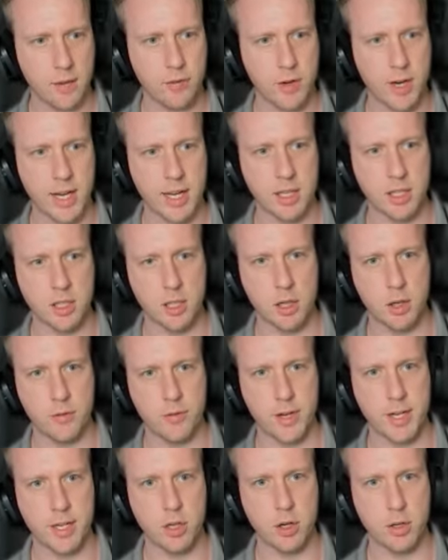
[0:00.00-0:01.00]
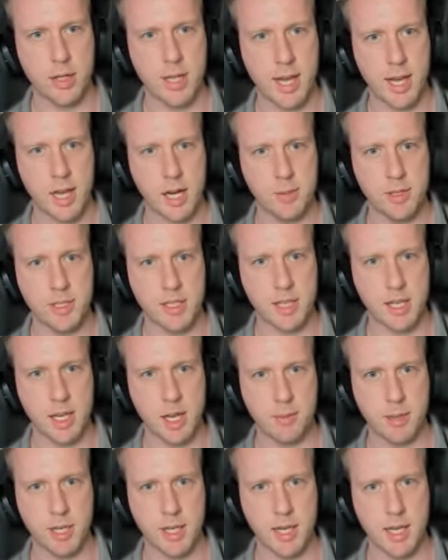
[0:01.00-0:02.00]
I know the enemies are
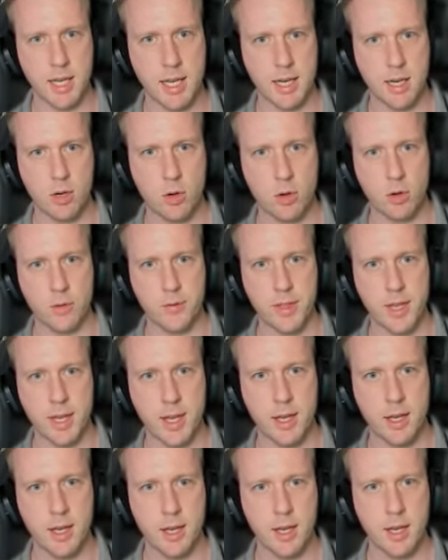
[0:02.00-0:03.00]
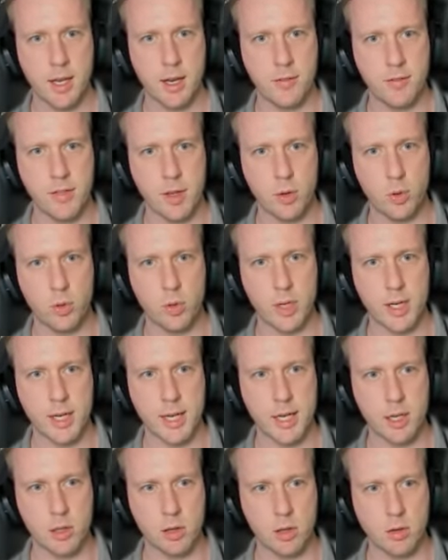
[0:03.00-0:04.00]
coming in here, or if they're all going to
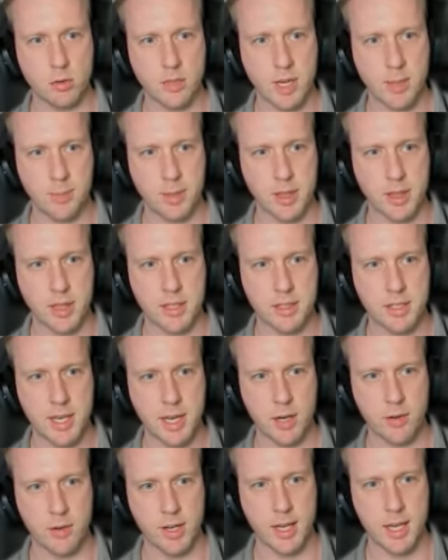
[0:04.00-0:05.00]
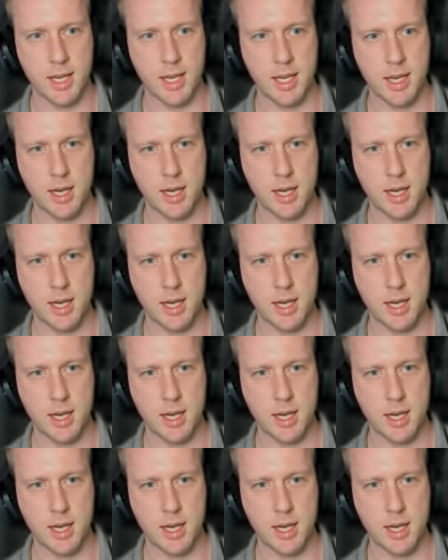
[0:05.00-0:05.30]
get clogged up in this area here,